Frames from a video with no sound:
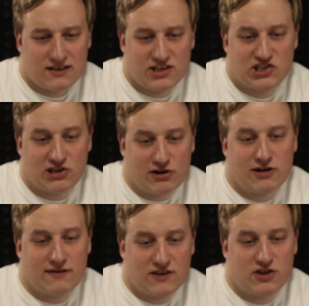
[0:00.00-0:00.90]
start
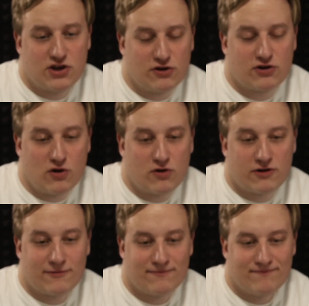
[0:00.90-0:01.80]
off the third quarter,